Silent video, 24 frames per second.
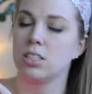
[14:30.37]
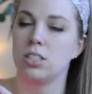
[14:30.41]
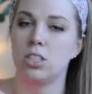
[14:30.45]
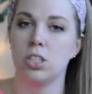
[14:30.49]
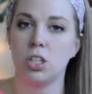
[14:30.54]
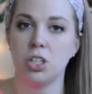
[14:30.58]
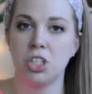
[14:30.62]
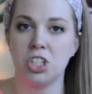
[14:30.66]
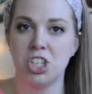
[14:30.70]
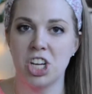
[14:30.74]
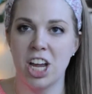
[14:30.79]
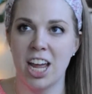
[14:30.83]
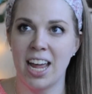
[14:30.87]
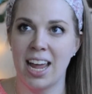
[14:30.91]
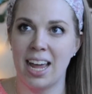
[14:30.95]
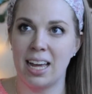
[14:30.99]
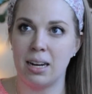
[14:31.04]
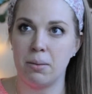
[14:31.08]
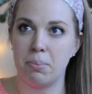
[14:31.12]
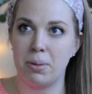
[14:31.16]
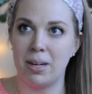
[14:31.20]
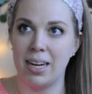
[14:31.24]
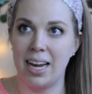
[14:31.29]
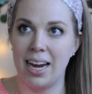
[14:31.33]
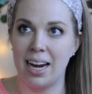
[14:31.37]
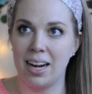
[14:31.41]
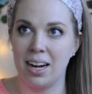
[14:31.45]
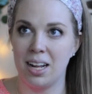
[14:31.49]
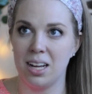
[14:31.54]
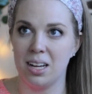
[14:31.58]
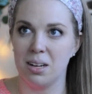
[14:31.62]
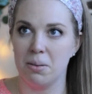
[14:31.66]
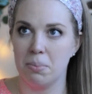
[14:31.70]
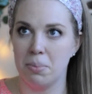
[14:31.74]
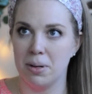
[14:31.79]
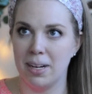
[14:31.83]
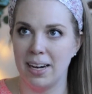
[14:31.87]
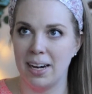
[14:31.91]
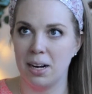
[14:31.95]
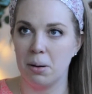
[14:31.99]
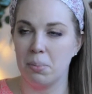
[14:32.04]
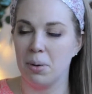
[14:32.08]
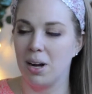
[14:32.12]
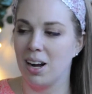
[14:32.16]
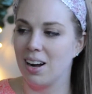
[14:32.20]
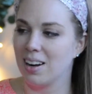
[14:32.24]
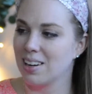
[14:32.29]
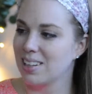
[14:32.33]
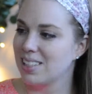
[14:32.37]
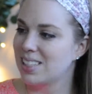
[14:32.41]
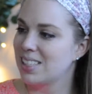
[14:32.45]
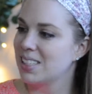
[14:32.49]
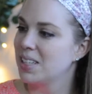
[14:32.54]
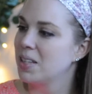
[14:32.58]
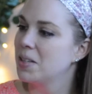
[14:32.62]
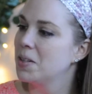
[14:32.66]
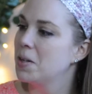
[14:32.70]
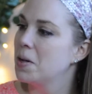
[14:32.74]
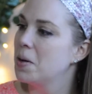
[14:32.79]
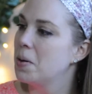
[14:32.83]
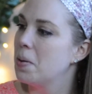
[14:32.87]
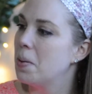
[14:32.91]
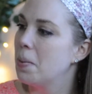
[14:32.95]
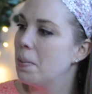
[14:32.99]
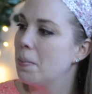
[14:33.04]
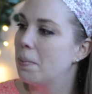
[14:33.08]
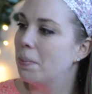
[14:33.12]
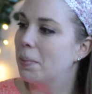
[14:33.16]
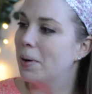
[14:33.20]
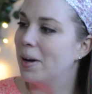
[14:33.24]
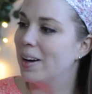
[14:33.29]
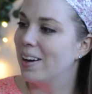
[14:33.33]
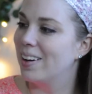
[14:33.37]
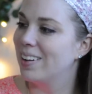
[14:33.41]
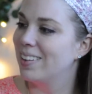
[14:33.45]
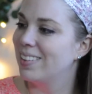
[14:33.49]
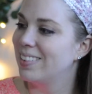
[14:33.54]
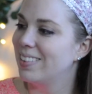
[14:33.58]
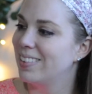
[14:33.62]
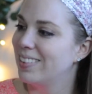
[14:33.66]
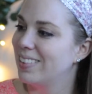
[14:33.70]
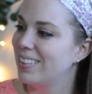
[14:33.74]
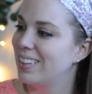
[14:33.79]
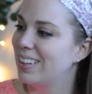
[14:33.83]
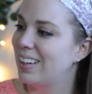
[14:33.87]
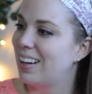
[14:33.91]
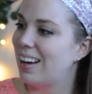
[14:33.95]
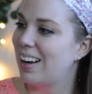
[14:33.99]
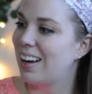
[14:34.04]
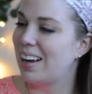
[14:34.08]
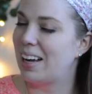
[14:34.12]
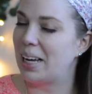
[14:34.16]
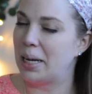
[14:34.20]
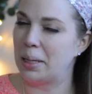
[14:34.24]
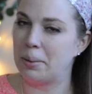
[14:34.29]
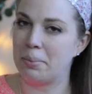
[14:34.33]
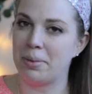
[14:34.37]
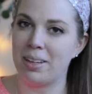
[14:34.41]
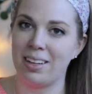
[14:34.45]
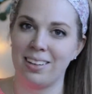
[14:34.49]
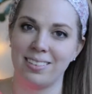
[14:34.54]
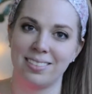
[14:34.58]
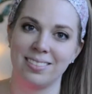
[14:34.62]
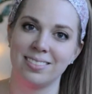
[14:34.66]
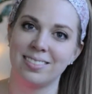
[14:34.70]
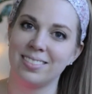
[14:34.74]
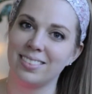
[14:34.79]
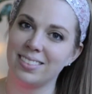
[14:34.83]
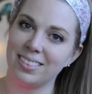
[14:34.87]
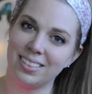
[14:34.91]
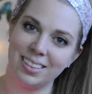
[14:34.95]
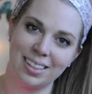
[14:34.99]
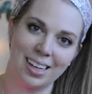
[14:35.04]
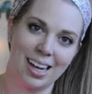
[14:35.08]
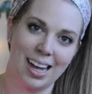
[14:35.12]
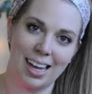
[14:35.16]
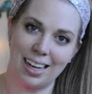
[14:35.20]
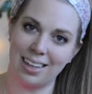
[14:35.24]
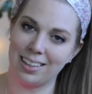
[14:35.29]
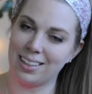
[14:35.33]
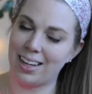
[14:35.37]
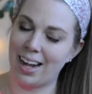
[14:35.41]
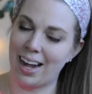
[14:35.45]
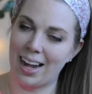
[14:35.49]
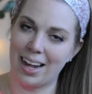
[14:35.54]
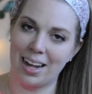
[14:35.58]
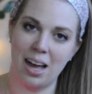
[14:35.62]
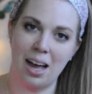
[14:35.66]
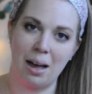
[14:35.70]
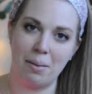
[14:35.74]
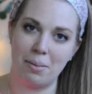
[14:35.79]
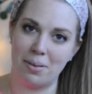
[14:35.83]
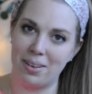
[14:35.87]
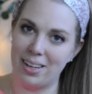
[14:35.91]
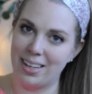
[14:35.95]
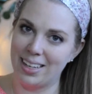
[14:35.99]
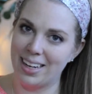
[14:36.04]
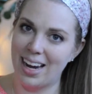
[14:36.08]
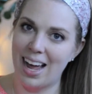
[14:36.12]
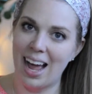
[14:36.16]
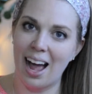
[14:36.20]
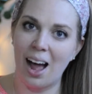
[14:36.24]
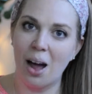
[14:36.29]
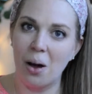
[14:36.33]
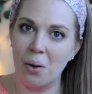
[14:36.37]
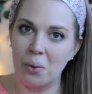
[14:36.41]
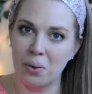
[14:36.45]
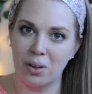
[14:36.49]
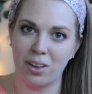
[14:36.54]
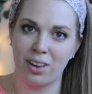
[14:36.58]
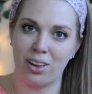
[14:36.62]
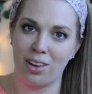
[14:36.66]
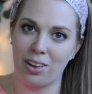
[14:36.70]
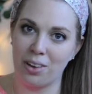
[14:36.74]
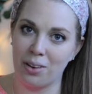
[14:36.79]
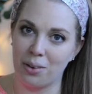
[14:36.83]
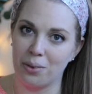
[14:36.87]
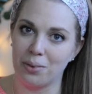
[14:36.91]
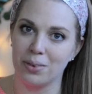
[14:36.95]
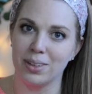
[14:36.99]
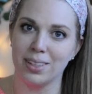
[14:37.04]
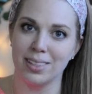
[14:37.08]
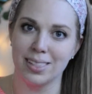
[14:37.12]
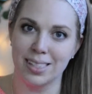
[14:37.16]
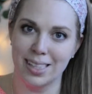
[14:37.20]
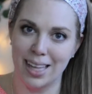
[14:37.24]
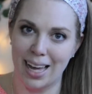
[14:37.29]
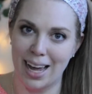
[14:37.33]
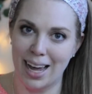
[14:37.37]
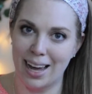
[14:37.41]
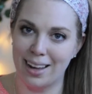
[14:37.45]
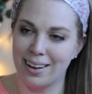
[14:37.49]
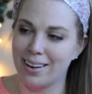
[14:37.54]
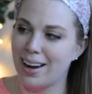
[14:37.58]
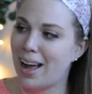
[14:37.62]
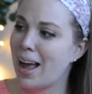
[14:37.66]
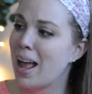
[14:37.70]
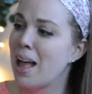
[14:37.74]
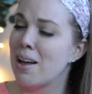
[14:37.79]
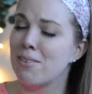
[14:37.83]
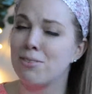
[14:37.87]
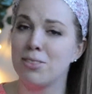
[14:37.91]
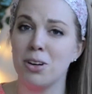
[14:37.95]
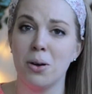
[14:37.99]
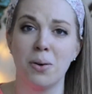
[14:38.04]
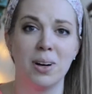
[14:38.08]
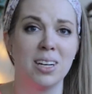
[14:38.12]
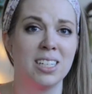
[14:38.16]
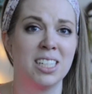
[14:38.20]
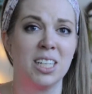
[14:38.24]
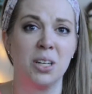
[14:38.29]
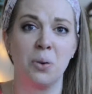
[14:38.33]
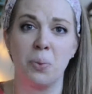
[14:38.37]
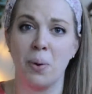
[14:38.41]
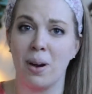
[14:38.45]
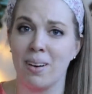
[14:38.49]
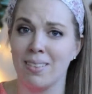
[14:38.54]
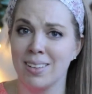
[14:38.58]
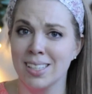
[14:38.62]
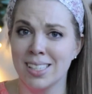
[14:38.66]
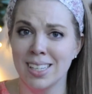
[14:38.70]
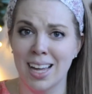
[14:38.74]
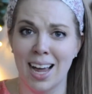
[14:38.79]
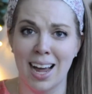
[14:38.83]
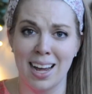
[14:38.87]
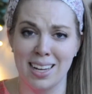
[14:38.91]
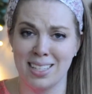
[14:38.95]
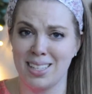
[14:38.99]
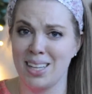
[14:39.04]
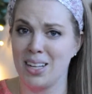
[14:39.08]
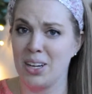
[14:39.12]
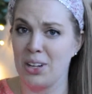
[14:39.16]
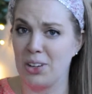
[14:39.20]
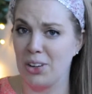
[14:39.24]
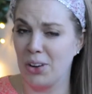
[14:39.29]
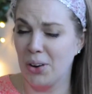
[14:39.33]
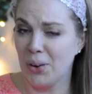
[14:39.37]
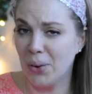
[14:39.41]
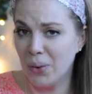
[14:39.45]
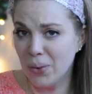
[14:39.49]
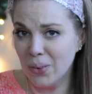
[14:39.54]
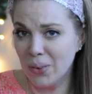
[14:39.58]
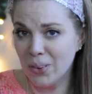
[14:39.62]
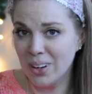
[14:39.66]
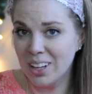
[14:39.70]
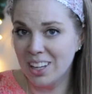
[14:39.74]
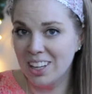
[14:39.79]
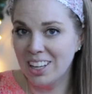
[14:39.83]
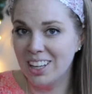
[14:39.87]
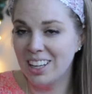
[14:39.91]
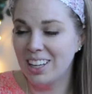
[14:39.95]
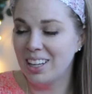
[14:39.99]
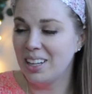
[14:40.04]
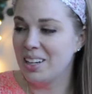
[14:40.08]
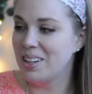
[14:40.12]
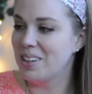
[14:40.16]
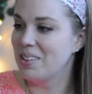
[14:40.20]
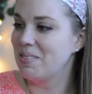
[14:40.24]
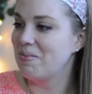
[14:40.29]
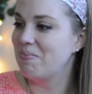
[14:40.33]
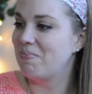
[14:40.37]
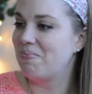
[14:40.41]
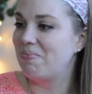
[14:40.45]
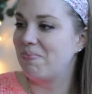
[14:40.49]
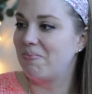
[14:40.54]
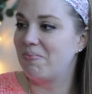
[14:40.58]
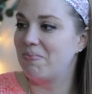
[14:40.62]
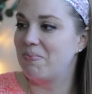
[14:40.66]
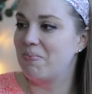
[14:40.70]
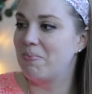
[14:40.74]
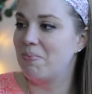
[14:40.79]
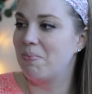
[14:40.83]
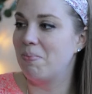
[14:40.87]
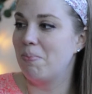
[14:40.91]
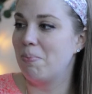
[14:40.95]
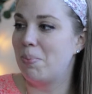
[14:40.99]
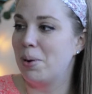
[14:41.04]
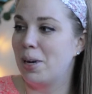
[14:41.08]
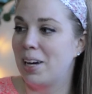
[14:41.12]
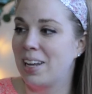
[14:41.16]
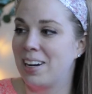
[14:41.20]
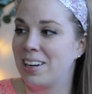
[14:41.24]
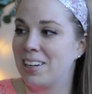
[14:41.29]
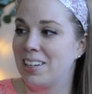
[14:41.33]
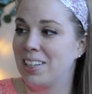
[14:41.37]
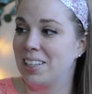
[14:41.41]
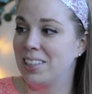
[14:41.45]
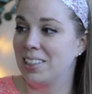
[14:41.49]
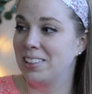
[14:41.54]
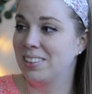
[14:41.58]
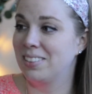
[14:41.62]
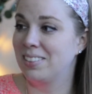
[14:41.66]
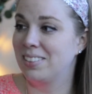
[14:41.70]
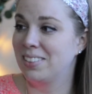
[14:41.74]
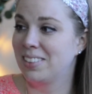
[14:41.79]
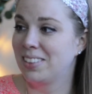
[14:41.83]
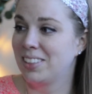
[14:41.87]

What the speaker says: Dolce and banana box. But, I mean, come on. How cute is that? I have no idea where this guy is going to go. But,